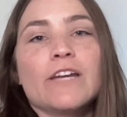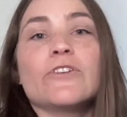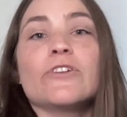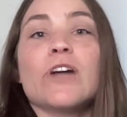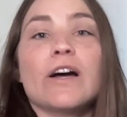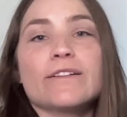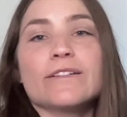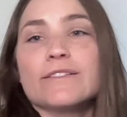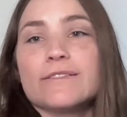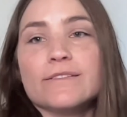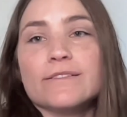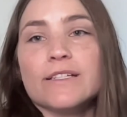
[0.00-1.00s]
If you're not an
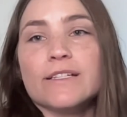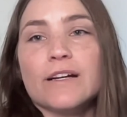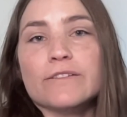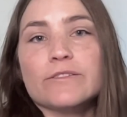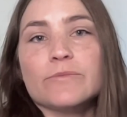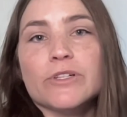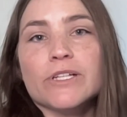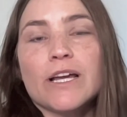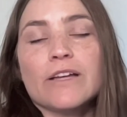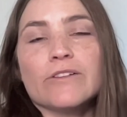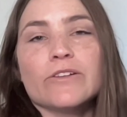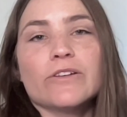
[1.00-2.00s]
existing customer
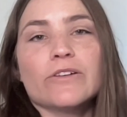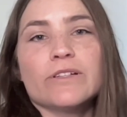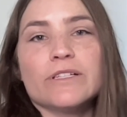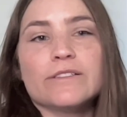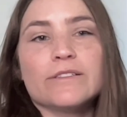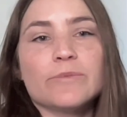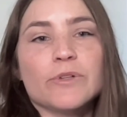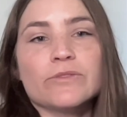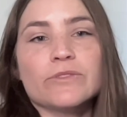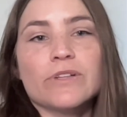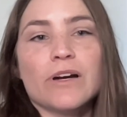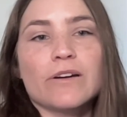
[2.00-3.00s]
yet, you can go to
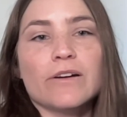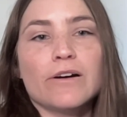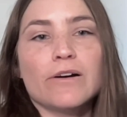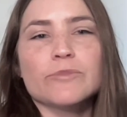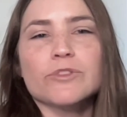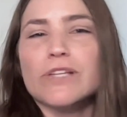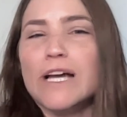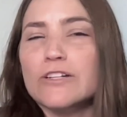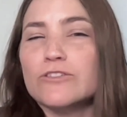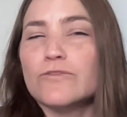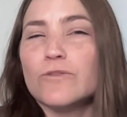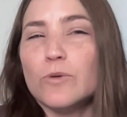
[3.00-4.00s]

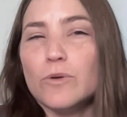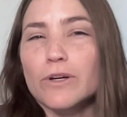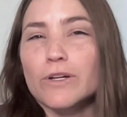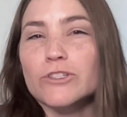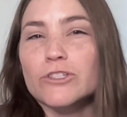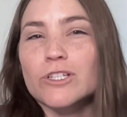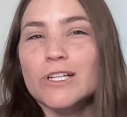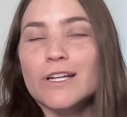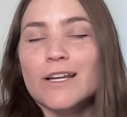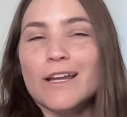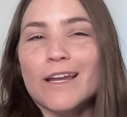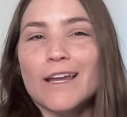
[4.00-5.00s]
easypost.com/forge,
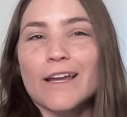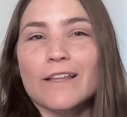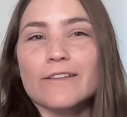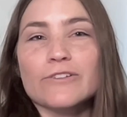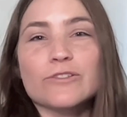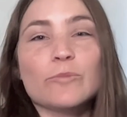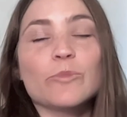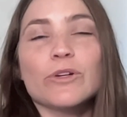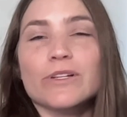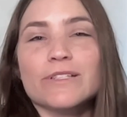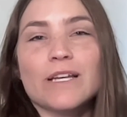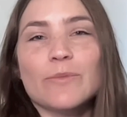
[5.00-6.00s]
and there's a book
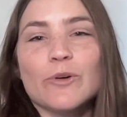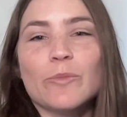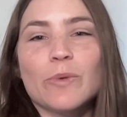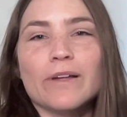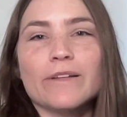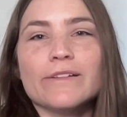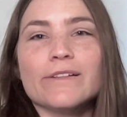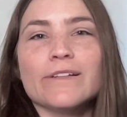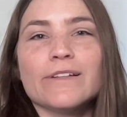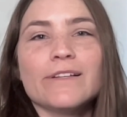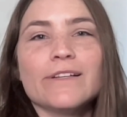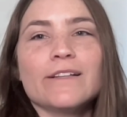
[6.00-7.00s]
a demo button
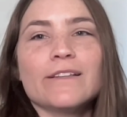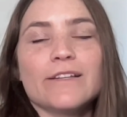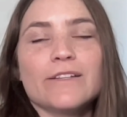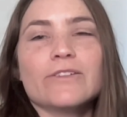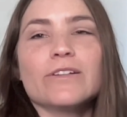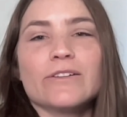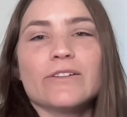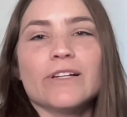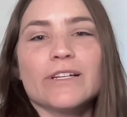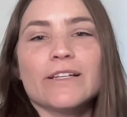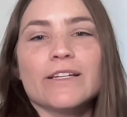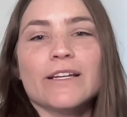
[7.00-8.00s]
that you can
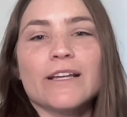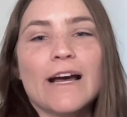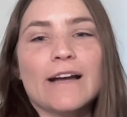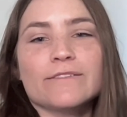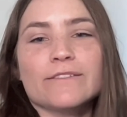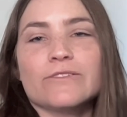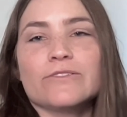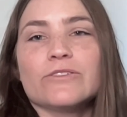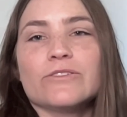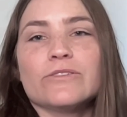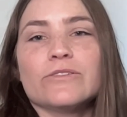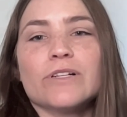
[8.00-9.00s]
click and get access
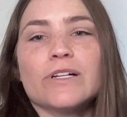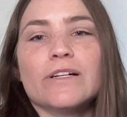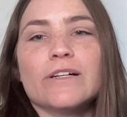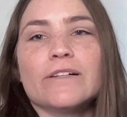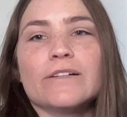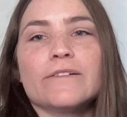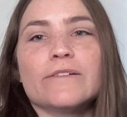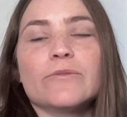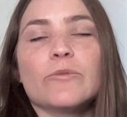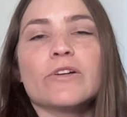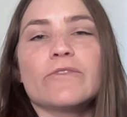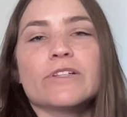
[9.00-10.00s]
to
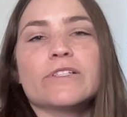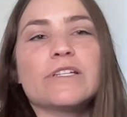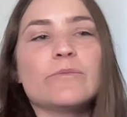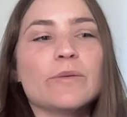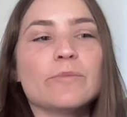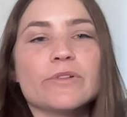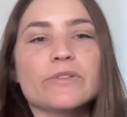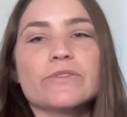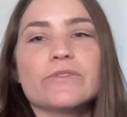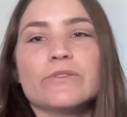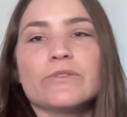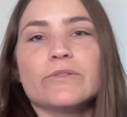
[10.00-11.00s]
one of our team members
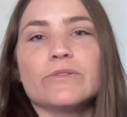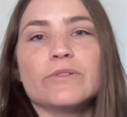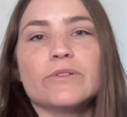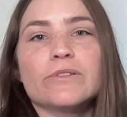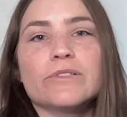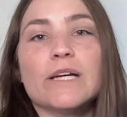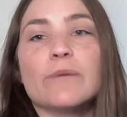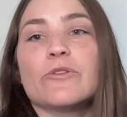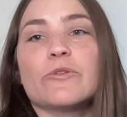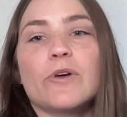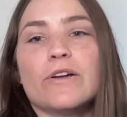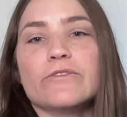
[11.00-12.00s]
to demo
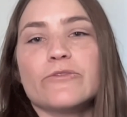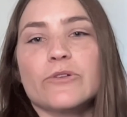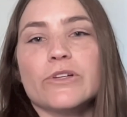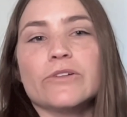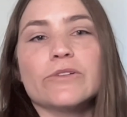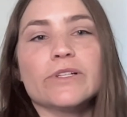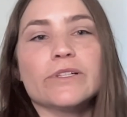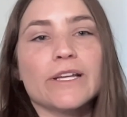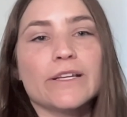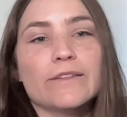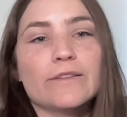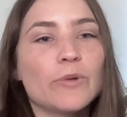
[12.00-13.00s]
the product for you
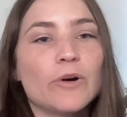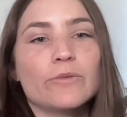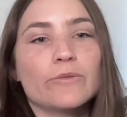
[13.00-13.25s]
and get the ball